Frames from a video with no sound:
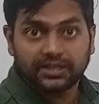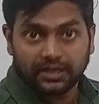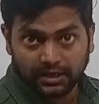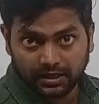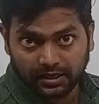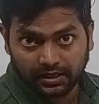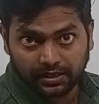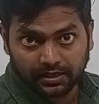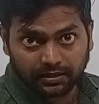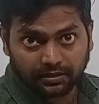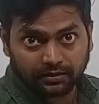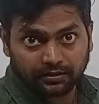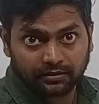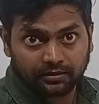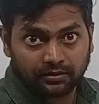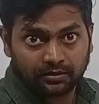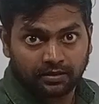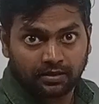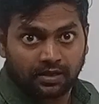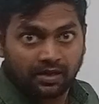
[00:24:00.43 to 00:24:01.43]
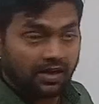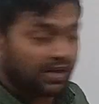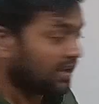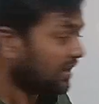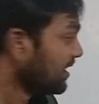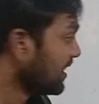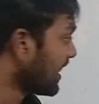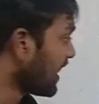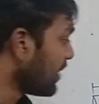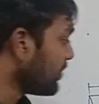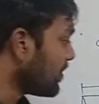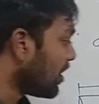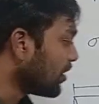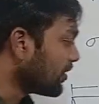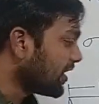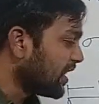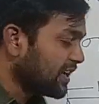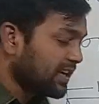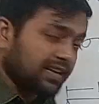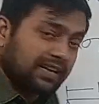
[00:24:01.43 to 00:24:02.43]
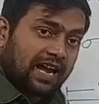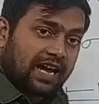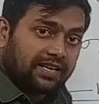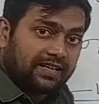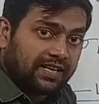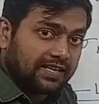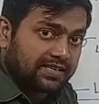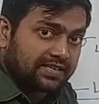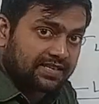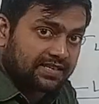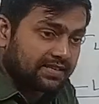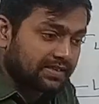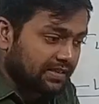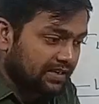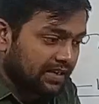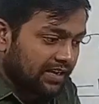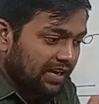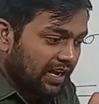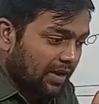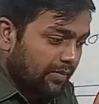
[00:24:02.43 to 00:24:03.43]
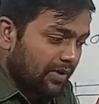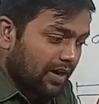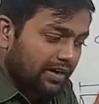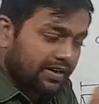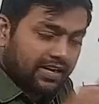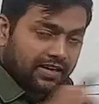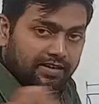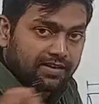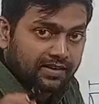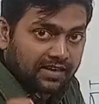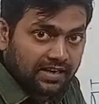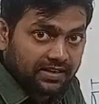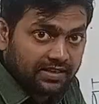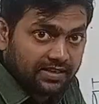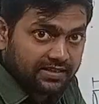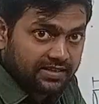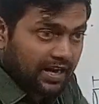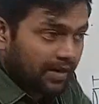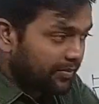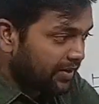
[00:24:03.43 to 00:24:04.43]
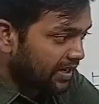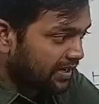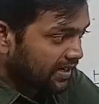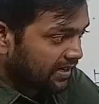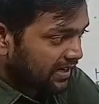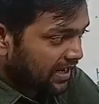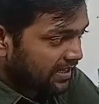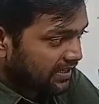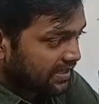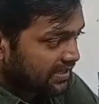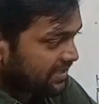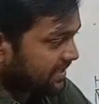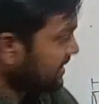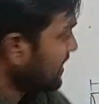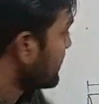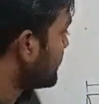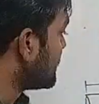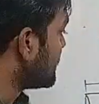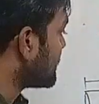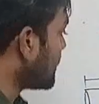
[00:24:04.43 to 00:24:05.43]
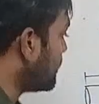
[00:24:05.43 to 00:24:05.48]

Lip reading: other. Here I am not taking like this. I am taking like this